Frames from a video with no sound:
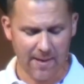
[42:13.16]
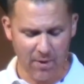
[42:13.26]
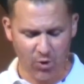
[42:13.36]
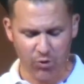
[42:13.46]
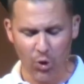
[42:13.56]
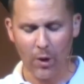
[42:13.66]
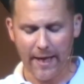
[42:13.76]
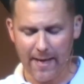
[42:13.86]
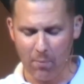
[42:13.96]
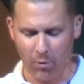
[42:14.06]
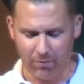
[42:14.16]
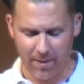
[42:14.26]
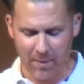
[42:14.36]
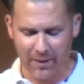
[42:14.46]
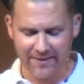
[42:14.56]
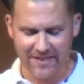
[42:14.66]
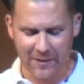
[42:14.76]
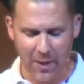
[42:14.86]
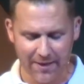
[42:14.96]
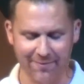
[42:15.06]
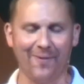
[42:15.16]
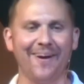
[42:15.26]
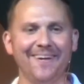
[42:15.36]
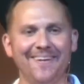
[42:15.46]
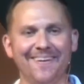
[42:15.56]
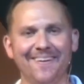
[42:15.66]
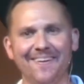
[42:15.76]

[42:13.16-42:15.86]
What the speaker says: I'm a cruel animal. I'm a lazy glutton, right?